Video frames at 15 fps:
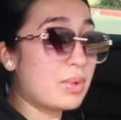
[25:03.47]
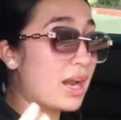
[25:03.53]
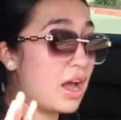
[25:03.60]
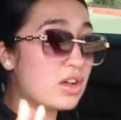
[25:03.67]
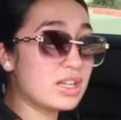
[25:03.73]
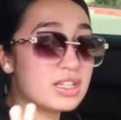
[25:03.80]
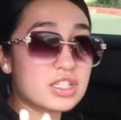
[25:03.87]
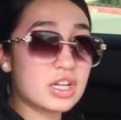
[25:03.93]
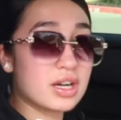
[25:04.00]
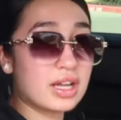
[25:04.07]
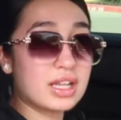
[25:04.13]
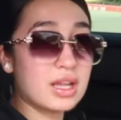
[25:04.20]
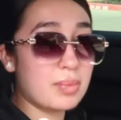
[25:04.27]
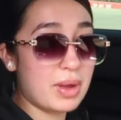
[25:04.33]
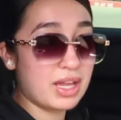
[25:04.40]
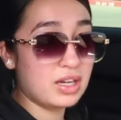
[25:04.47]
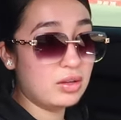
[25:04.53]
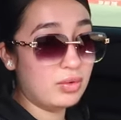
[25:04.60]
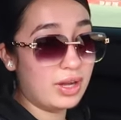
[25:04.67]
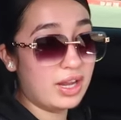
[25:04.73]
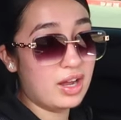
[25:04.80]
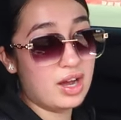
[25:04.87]
But I'll insert a clip
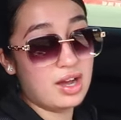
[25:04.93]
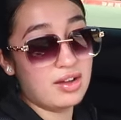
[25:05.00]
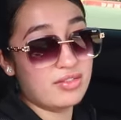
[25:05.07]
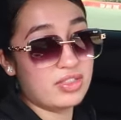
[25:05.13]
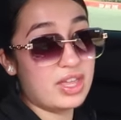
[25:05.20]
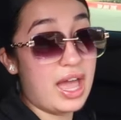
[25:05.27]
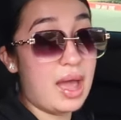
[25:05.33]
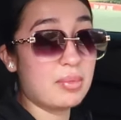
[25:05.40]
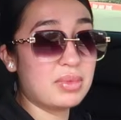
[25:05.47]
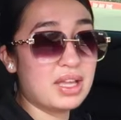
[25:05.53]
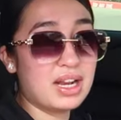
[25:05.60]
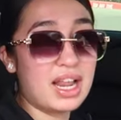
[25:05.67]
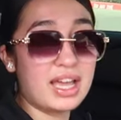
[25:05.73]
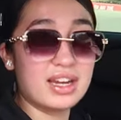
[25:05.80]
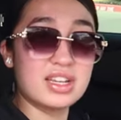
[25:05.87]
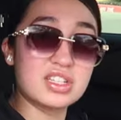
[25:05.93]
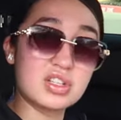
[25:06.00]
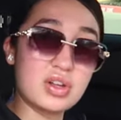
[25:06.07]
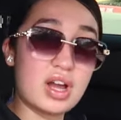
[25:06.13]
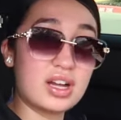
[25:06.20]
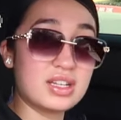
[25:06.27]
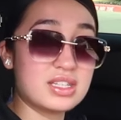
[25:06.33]
anyway of the ambient lighting so
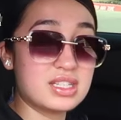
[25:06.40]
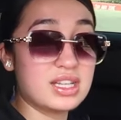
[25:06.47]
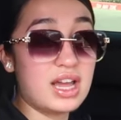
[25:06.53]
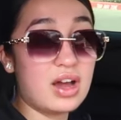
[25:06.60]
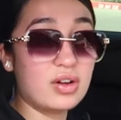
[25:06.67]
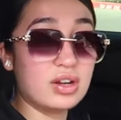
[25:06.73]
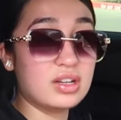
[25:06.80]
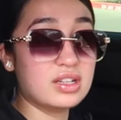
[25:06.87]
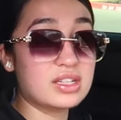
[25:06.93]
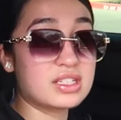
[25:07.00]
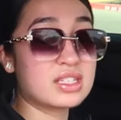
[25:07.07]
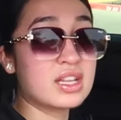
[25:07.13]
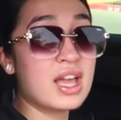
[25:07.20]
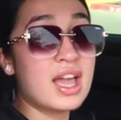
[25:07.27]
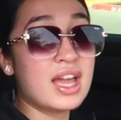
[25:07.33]
you all can see how it looks